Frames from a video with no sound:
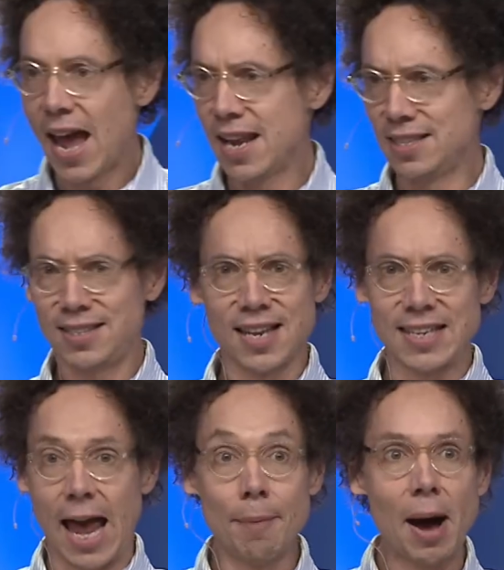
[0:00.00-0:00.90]
And he
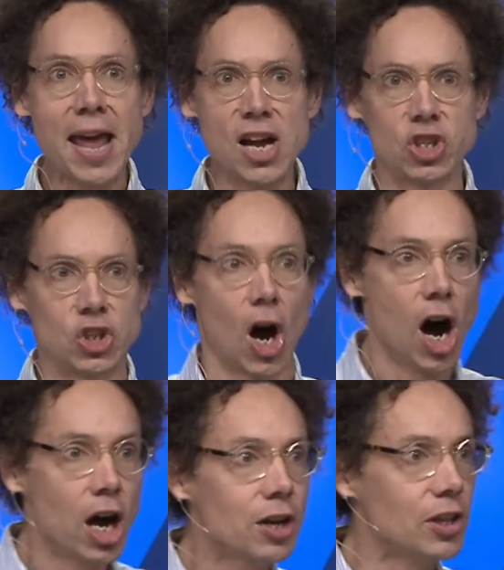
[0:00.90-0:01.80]
says, am I a
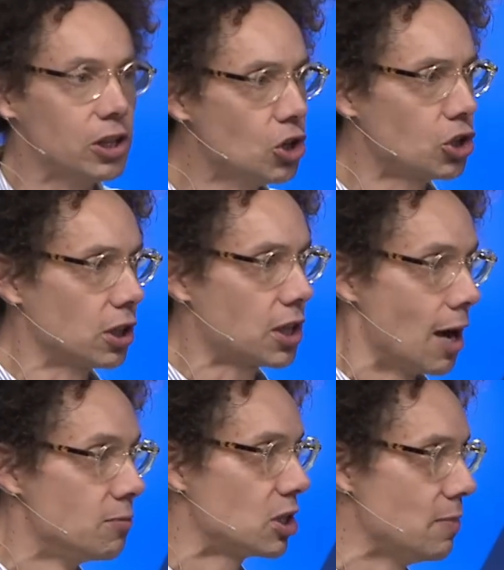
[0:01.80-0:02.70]
dog that you should
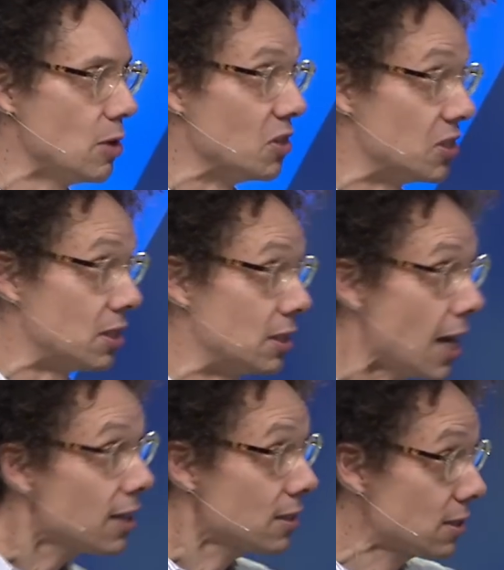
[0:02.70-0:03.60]
come to me with
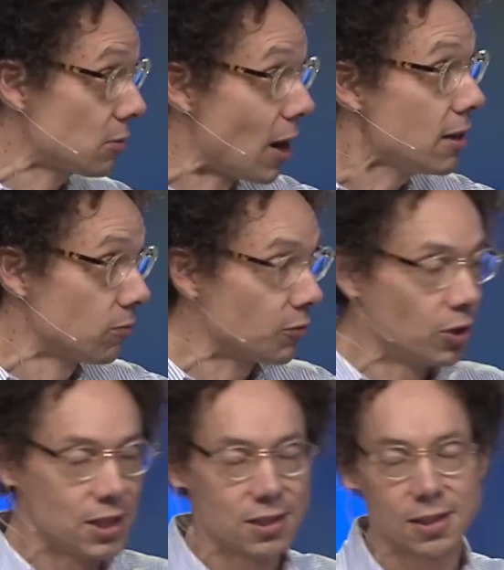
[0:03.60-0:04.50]
sticks, right?
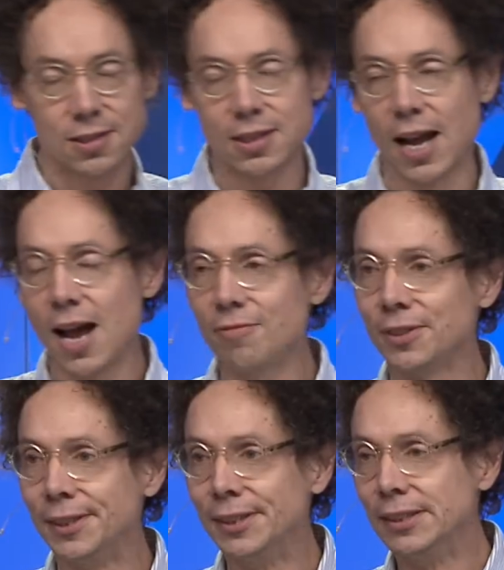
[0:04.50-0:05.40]
Referring to the staff.
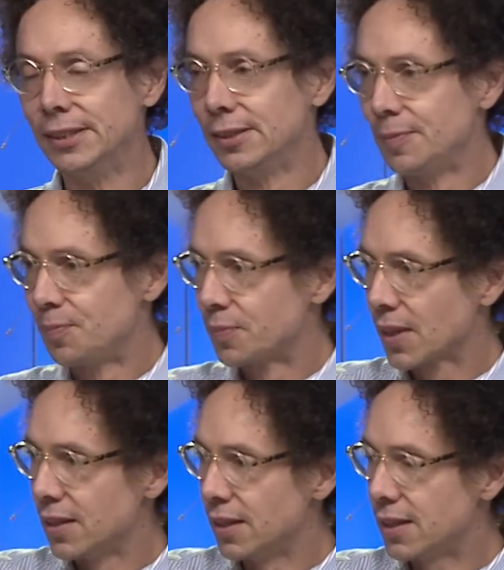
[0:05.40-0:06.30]

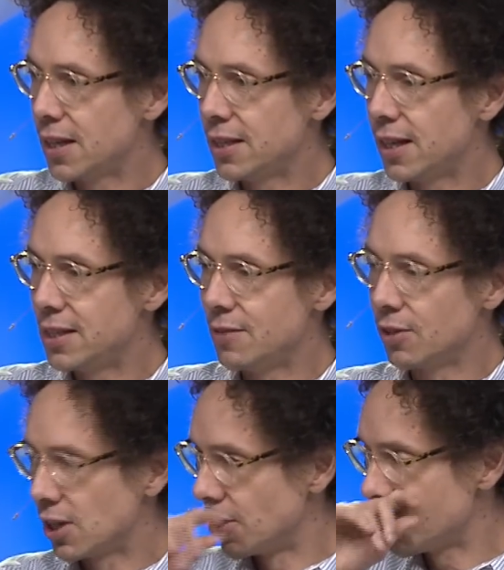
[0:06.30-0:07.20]
And the kid gets
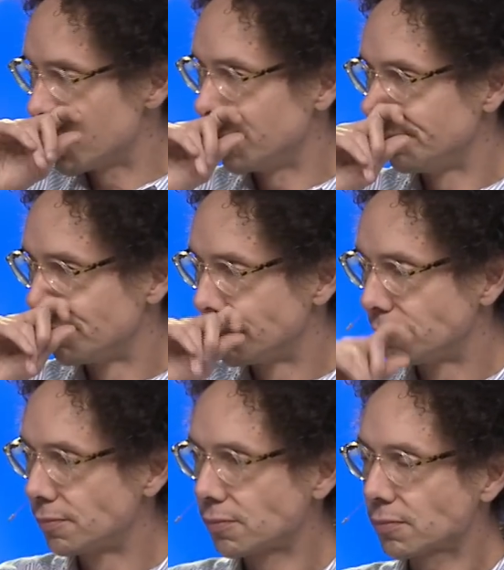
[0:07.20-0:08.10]
even closer,
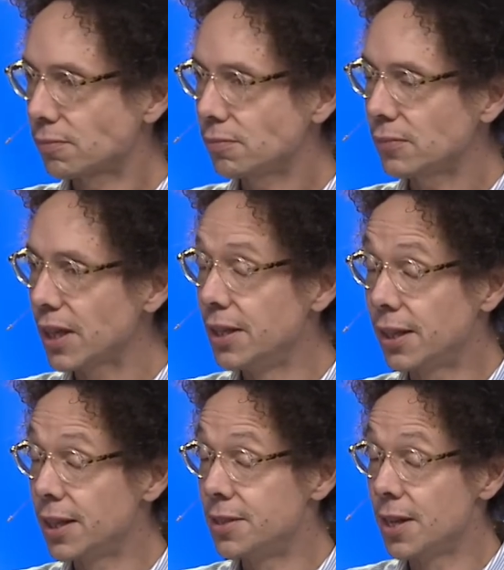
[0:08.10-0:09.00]
and the
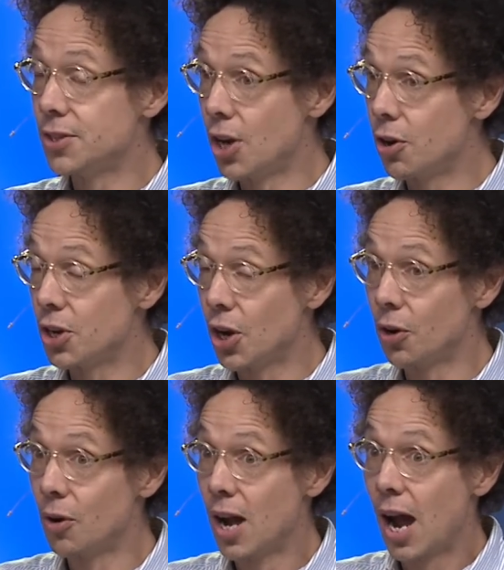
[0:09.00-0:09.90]
kid says,
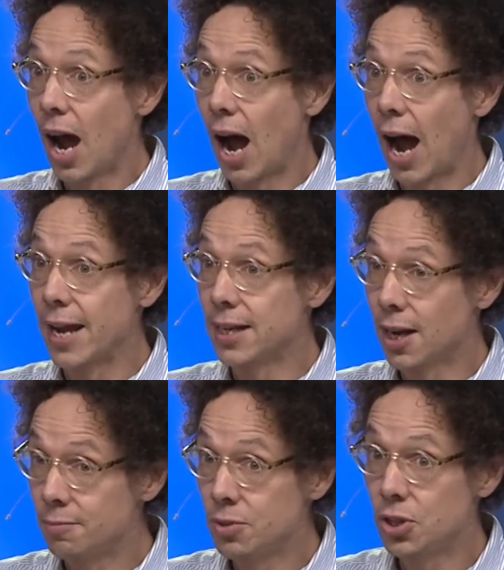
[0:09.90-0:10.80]
no, I
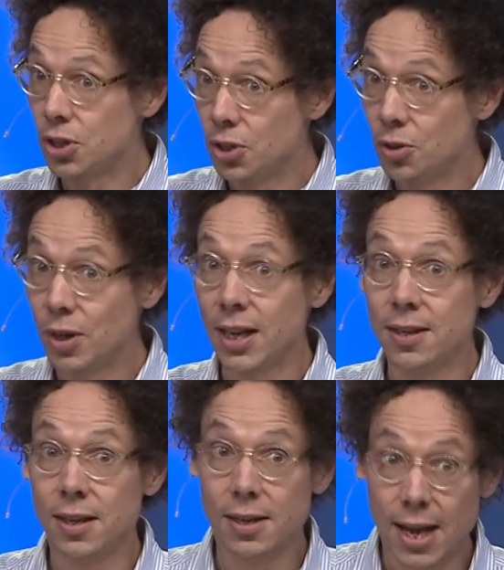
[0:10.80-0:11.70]
come to you
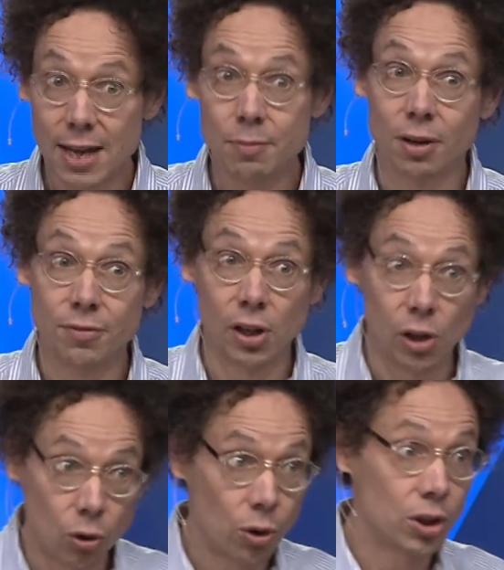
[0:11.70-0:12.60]
in the name of the
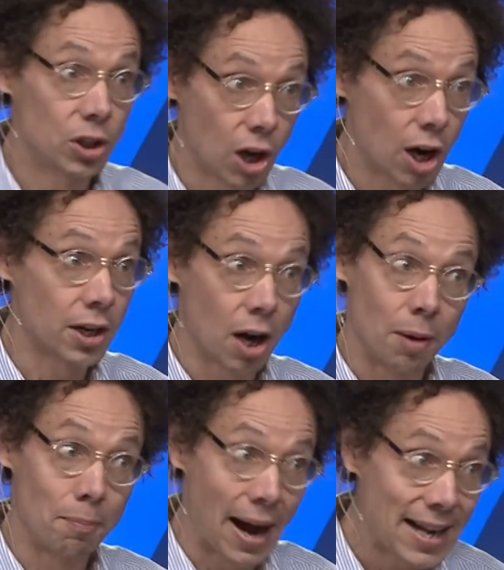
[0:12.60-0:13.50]
Lord God
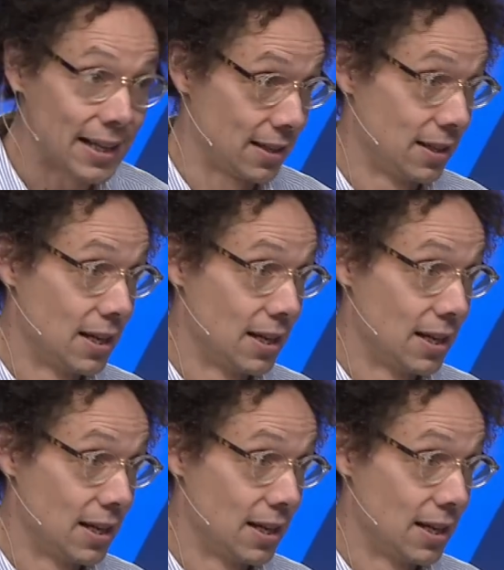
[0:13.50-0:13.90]
Almighty.